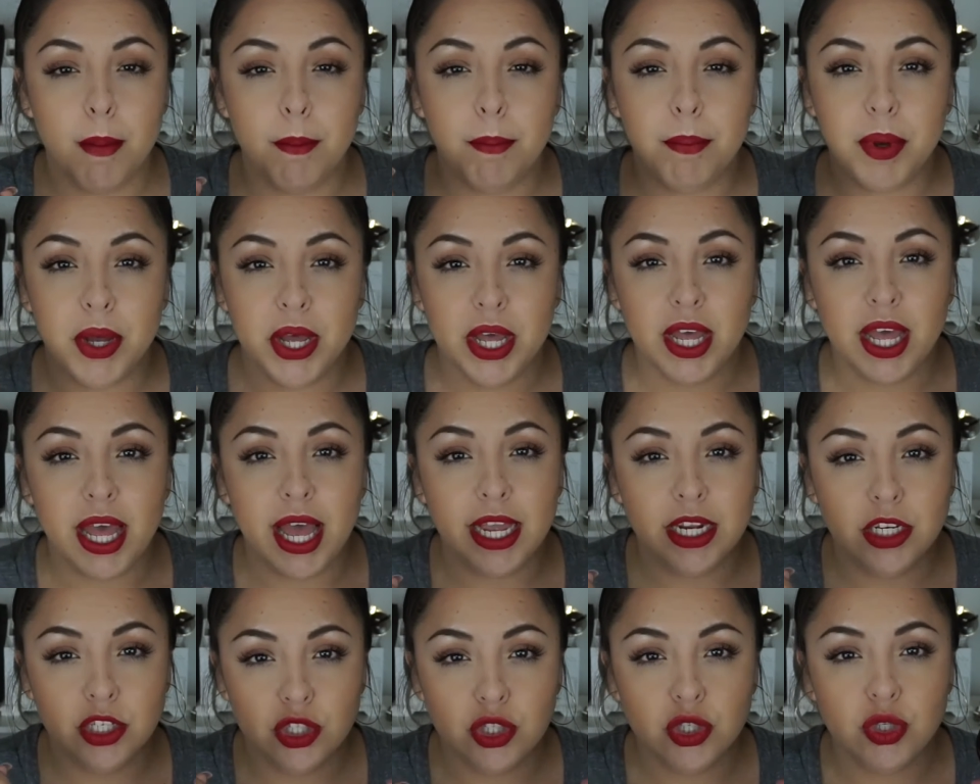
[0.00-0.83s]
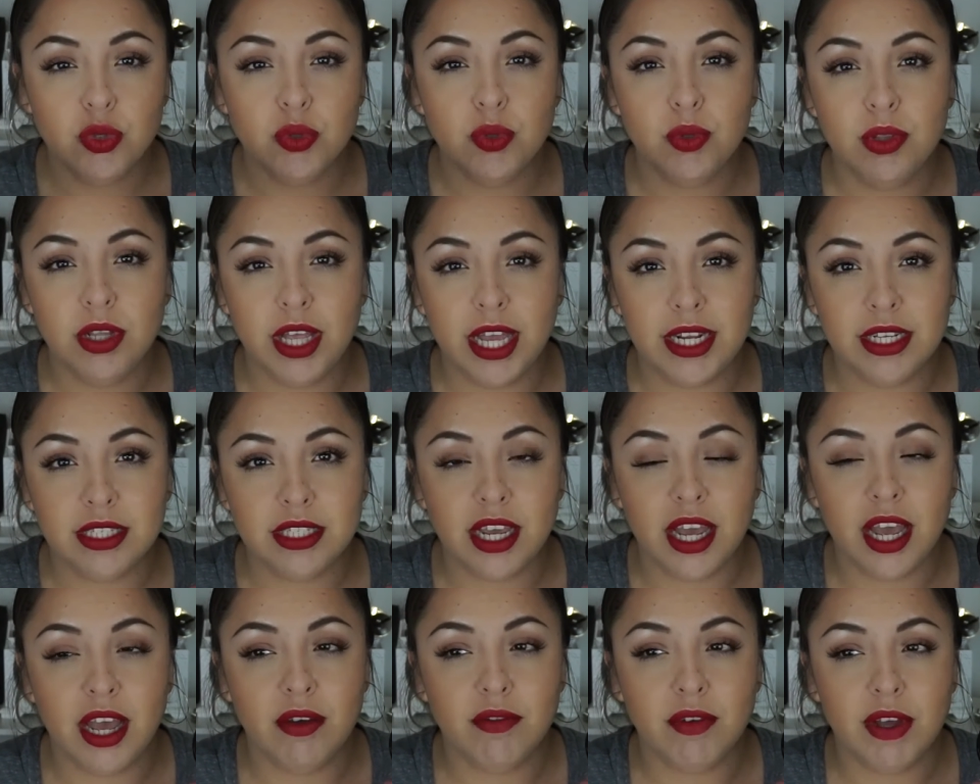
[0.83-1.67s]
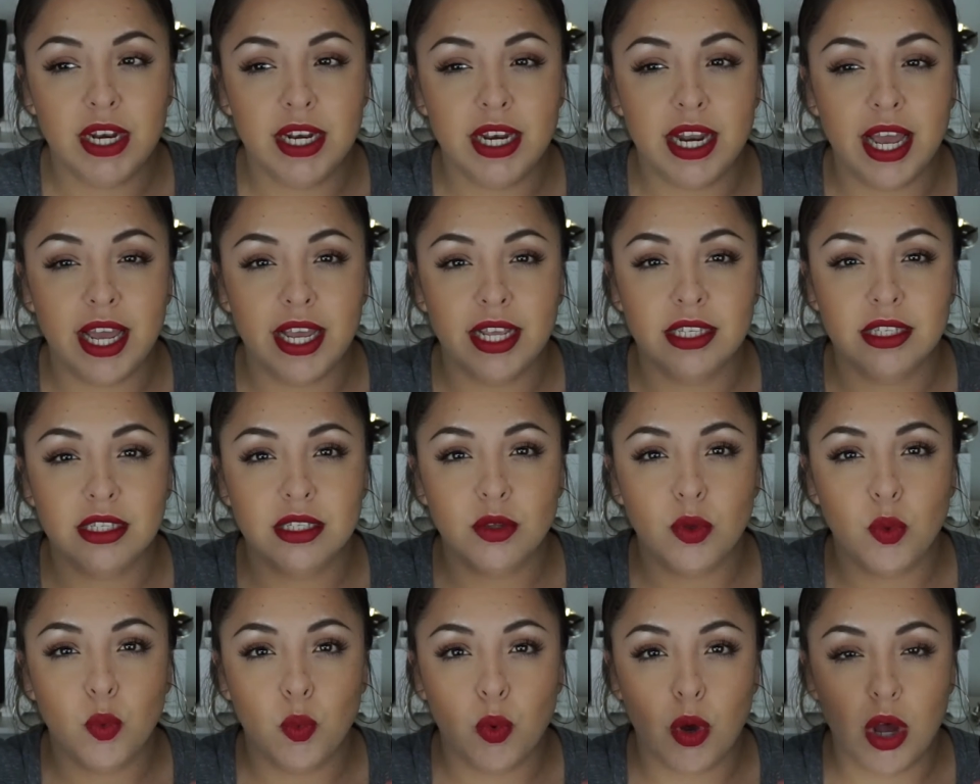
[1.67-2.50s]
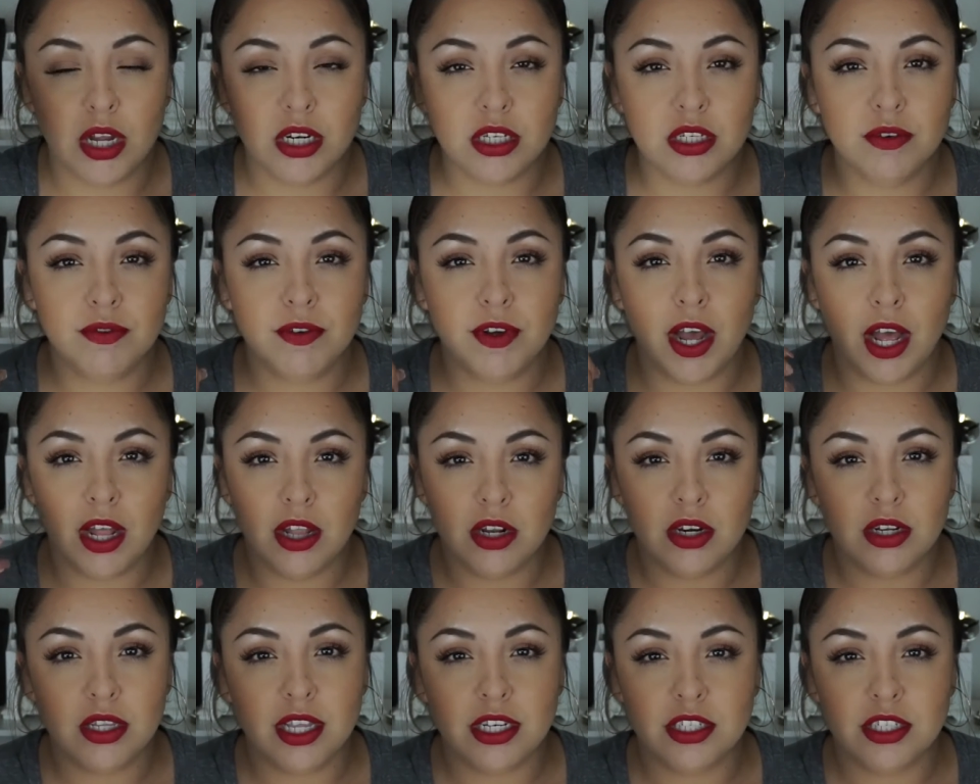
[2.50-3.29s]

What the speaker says: but I do like to have a nice wash of color